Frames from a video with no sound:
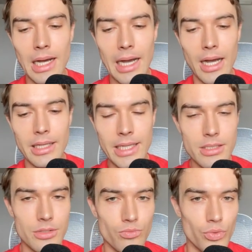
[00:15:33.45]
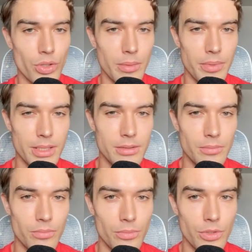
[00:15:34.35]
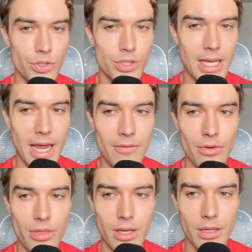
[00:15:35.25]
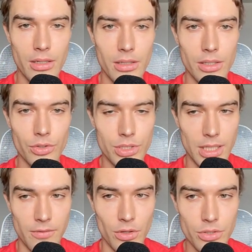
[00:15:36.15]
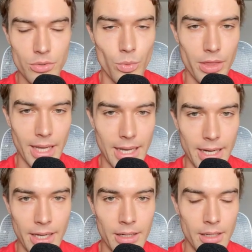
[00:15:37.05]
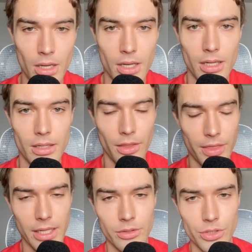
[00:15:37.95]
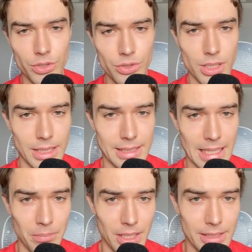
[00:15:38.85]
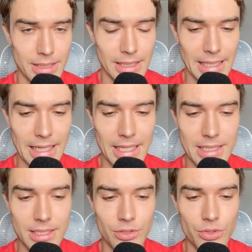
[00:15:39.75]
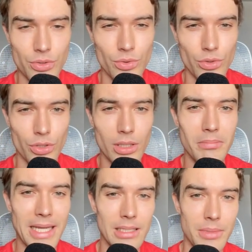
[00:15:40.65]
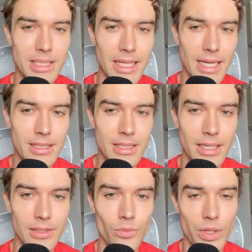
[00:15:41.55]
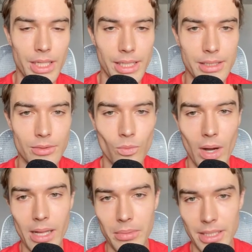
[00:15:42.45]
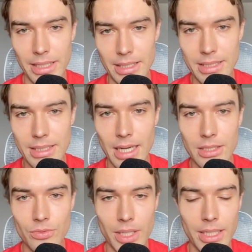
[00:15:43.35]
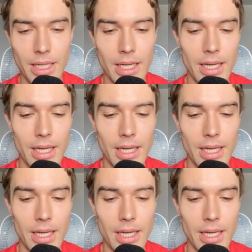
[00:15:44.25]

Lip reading: Yes, you can build usually everything yourself also with AI. The thing to use a template is to not make the mistakes that we did while building this SaaS, right?